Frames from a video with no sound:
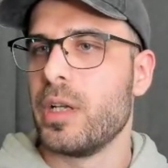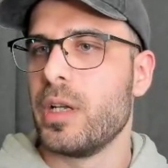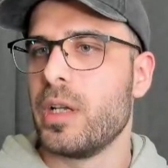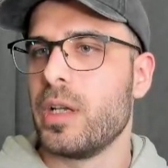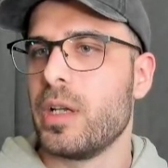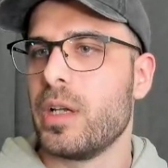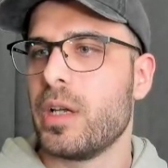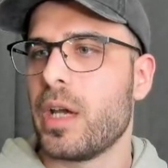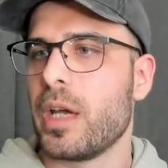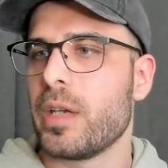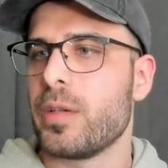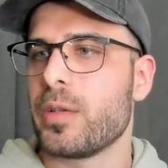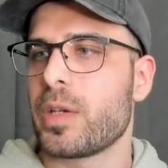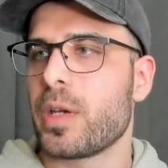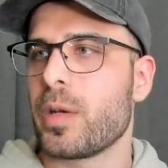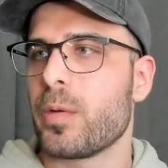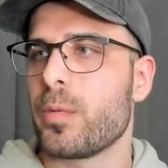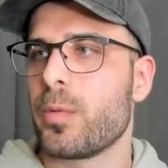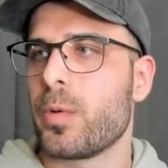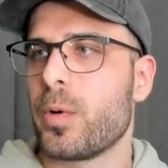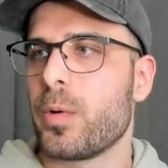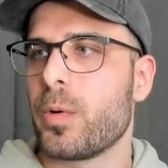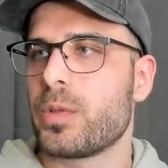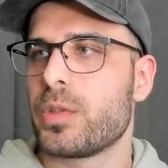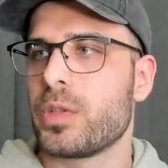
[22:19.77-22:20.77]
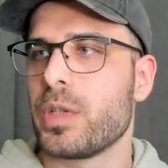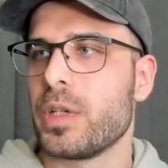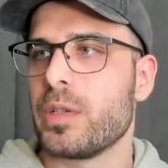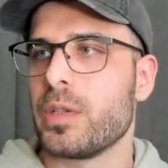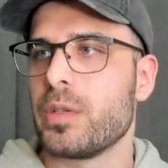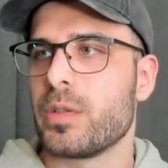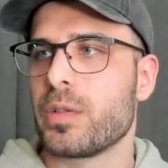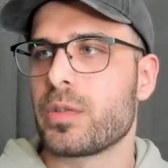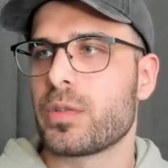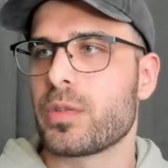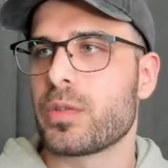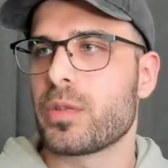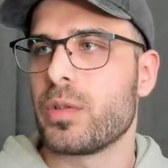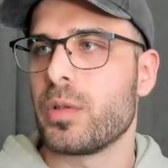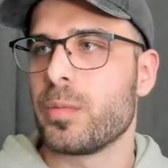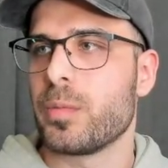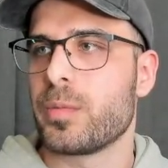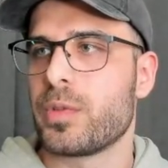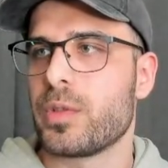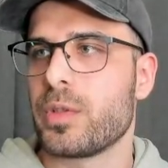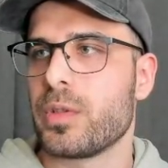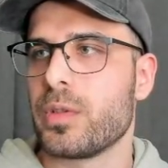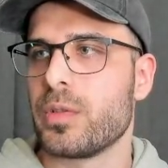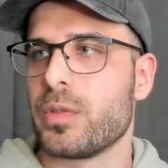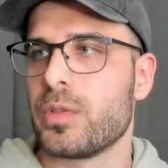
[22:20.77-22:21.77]
and you can rotate your
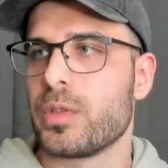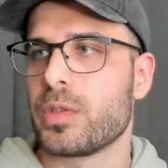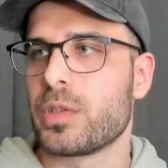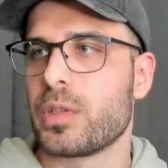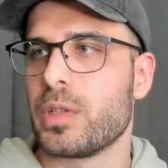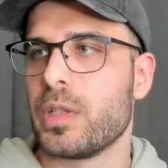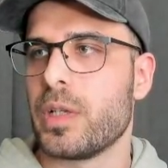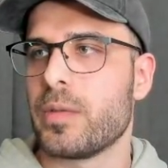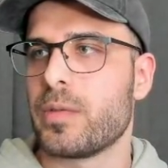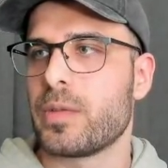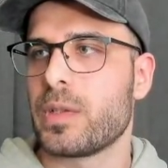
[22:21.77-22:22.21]
sculpture. Just left